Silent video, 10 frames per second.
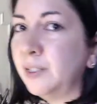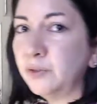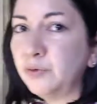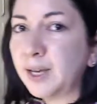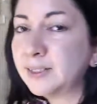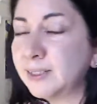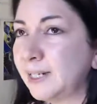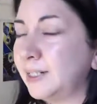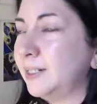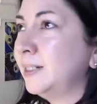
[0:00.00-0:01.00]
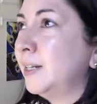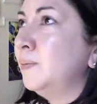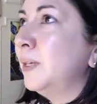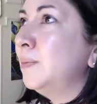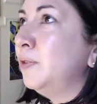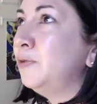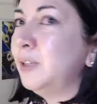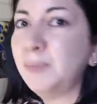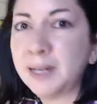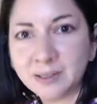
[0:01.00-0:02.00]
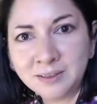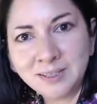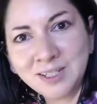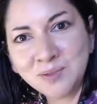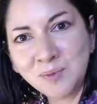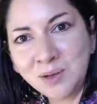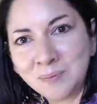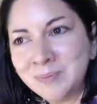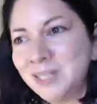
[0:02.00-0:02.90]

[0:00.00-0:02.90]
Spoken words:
vaccinated, and that'll make me feel better as a mom.